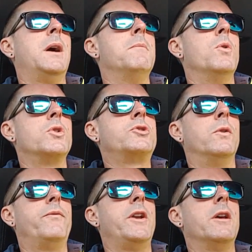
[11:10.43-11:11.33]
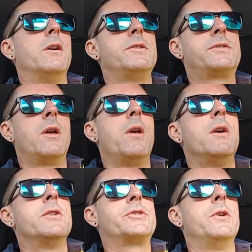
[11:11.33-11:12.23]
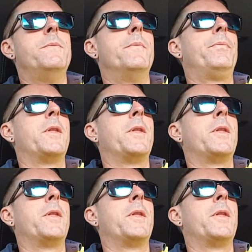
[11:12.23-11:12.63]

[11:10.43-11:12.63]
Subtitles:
more short videos soon.